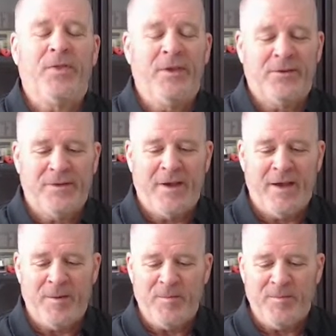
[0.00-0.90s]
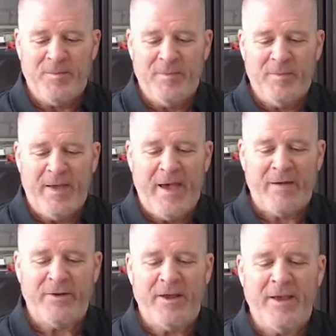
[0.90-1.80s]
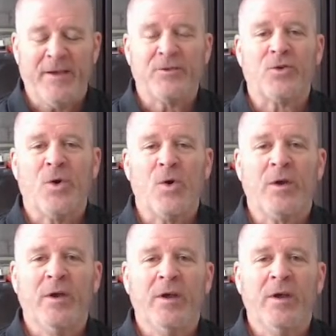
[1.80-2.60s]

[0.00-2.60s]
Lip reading: this having a stroke,